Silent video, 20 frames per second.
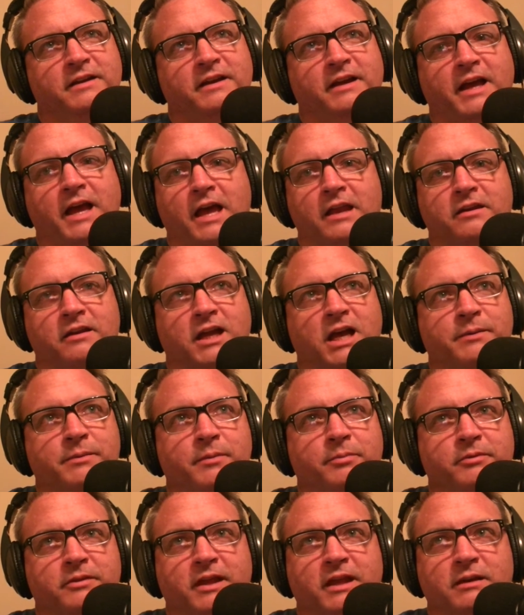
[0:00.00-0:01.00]
had to come
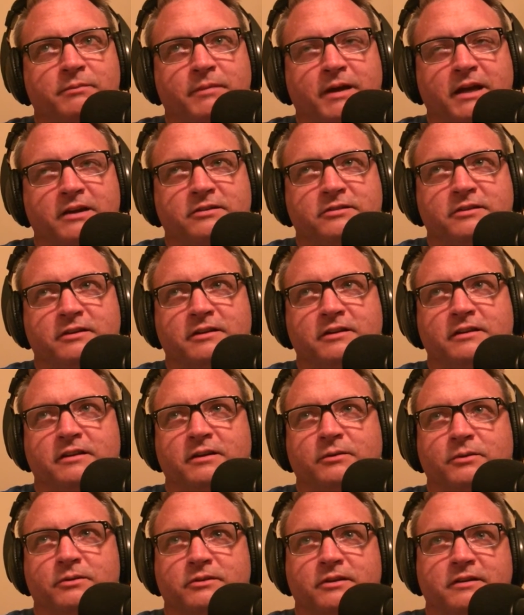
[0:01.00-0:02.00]
up with animation, and
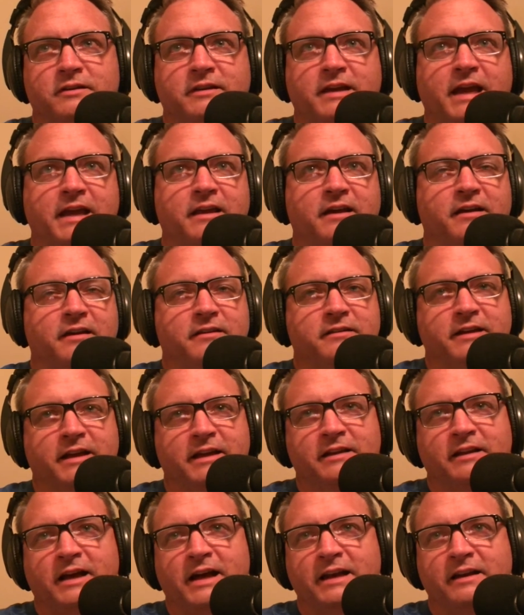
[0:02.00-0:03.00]
there was a
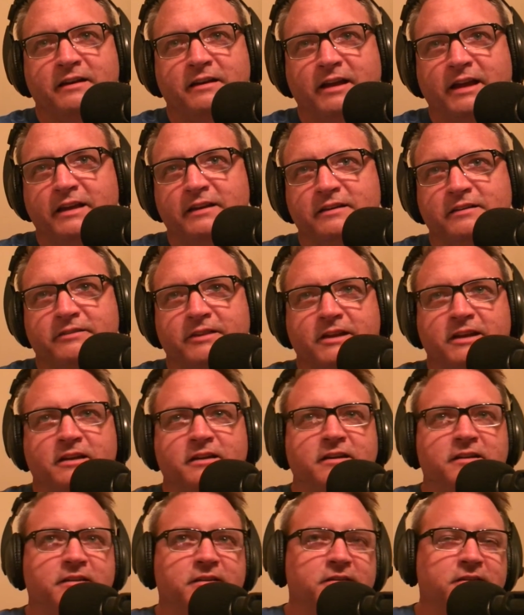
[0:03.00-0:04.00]
deadline date, and if they didn't
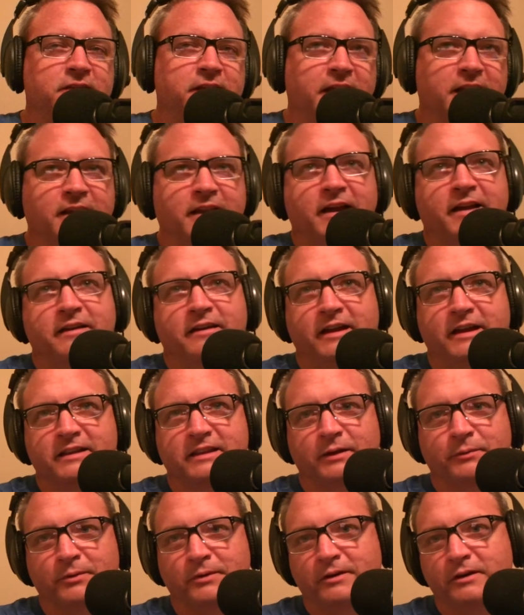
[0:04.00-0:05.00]
hit this deadline date,
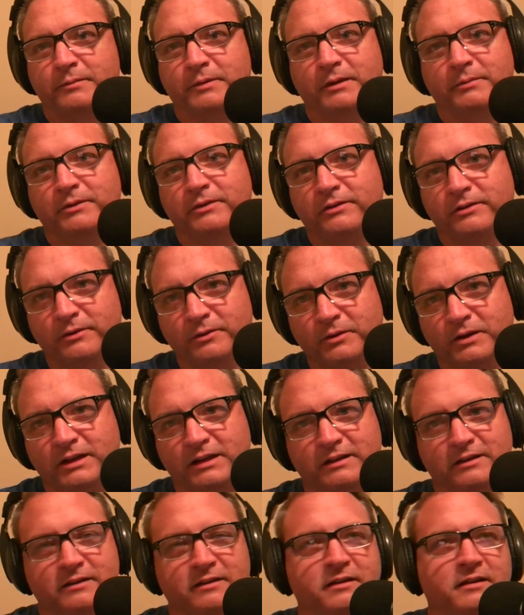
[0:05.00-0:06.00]
they weren't going to be able to do it.
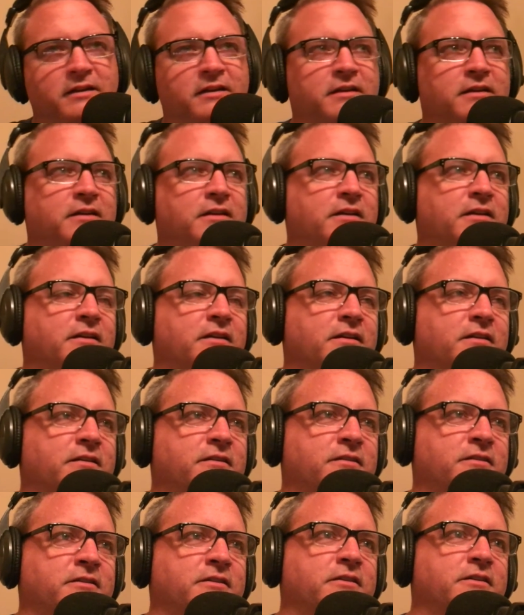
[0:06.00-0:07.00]
And
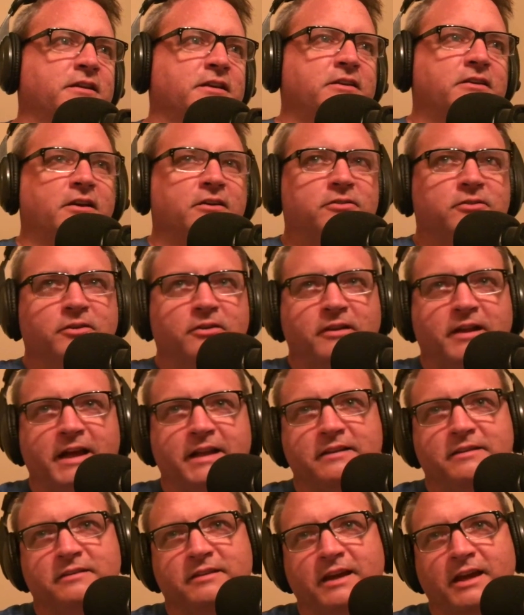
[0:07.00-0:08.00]
Industrial Light
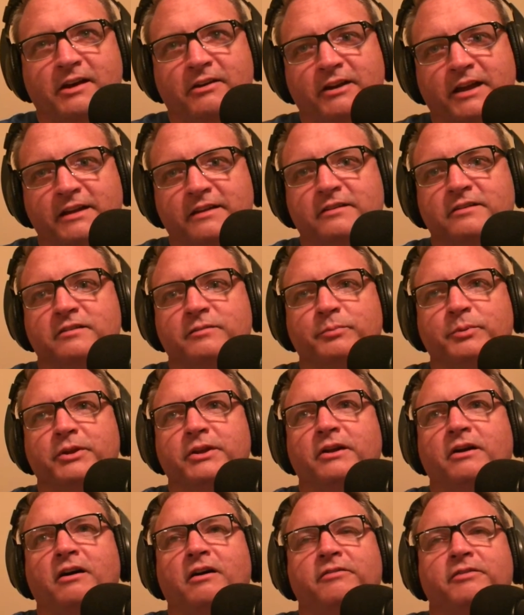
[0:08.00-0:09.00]
and Sound had to split
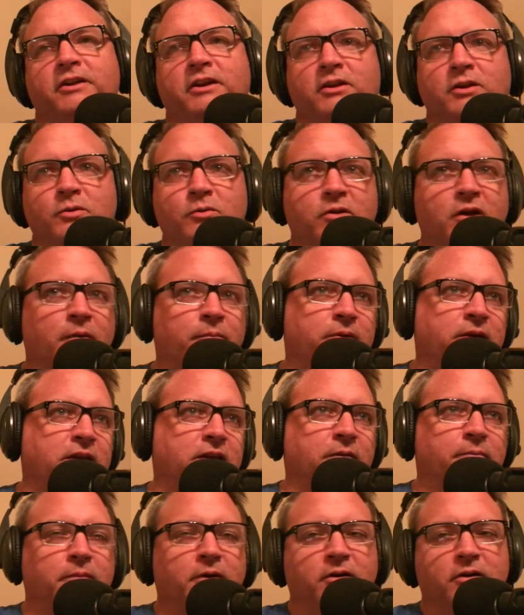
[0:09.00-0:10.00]
off, and a new company
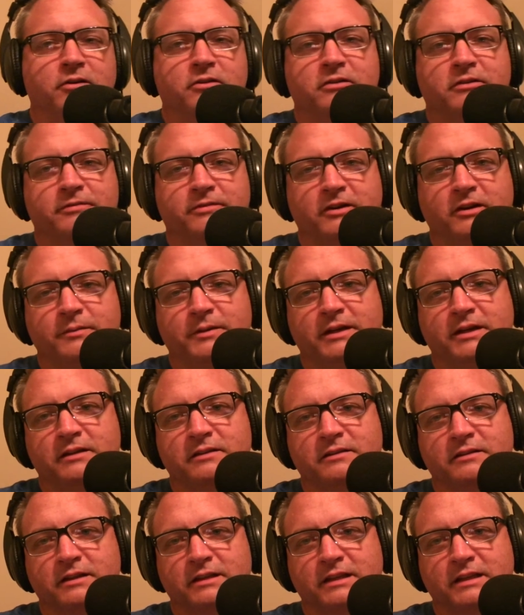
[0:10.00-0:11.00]
emerged from
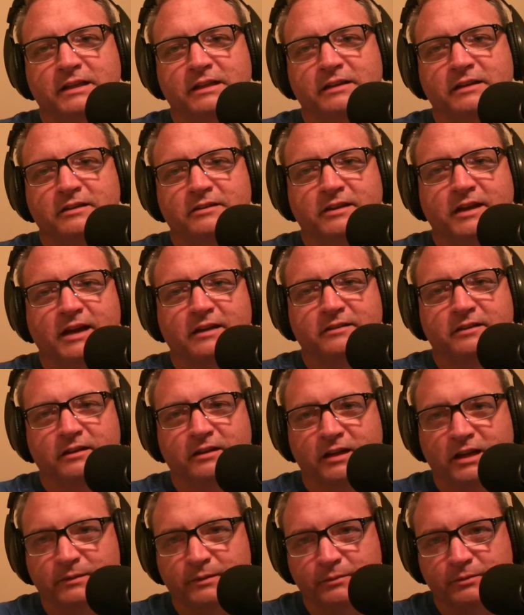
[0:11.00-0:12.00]
it, and then these guys had to
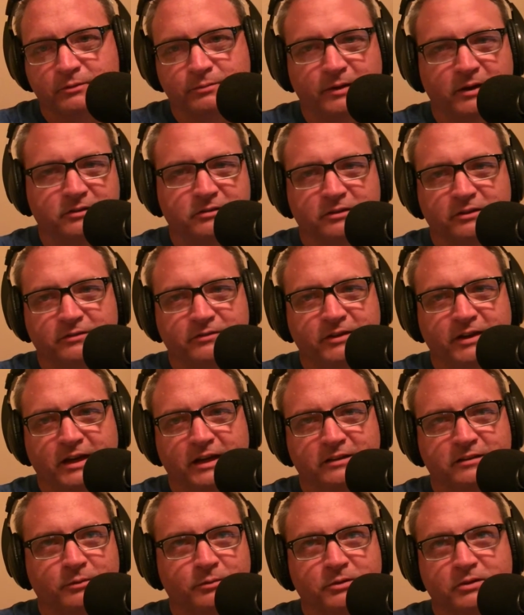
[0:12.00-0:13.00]
come up with special
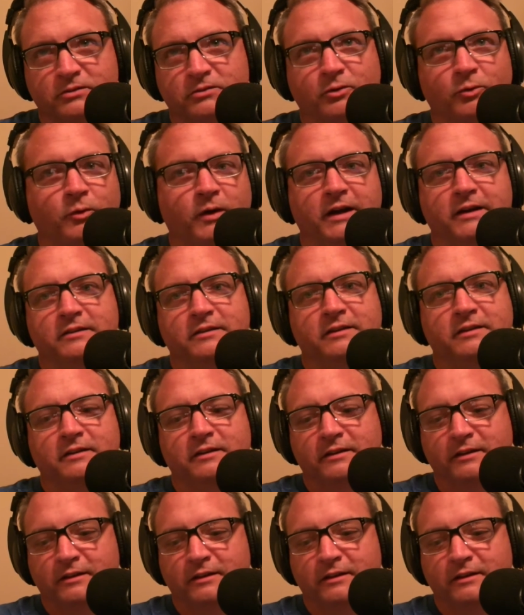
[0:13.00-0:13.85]
effects that were just crazy.